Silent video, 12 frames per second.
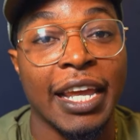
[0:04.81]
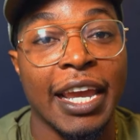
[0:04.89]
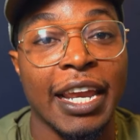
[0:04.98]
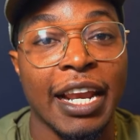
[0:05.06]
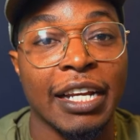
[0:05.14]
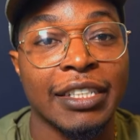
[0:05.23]

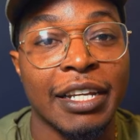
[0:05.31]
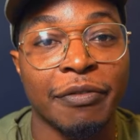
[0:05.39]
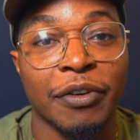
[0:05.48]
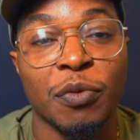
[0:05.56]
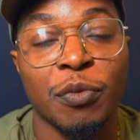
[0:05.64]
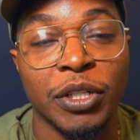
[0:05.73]
and I
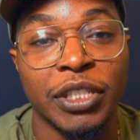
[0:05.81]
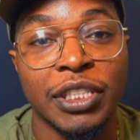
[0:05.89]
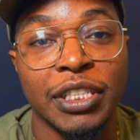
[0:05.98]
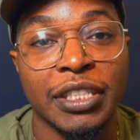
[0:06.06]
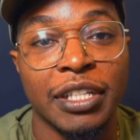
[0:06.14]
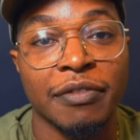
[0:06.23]
definitely want to
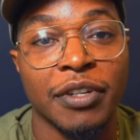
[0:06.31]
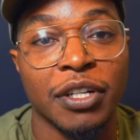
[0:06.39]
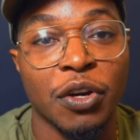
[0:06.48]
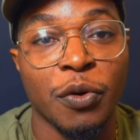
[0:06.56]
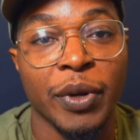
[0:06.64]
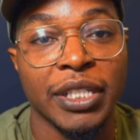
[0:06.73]
just give a
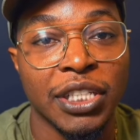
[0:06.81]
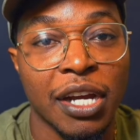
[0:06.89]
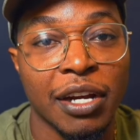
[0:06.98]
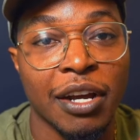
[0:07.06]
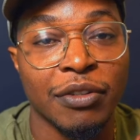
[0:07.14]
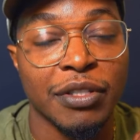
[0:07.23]
quick
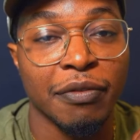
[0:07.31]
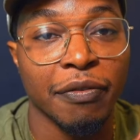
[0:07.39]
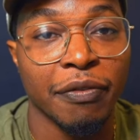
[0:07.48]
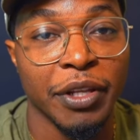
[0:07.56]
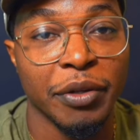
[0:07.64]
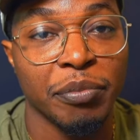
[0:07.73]
shout out to
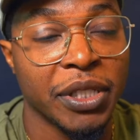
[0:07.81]
Flyp,